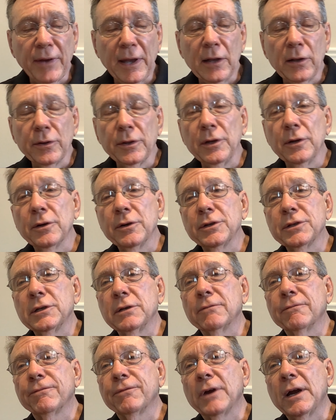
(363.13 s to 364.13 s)
failures
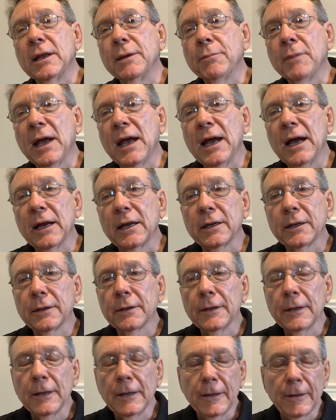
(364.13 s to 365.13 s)
in Freddie Mac,
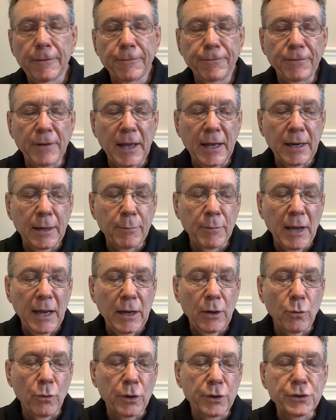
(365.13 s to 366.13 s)
uh, Fannie
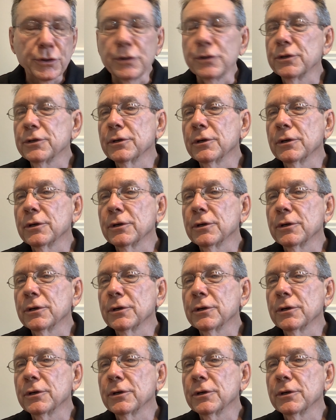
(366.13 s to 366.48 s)
Mae, which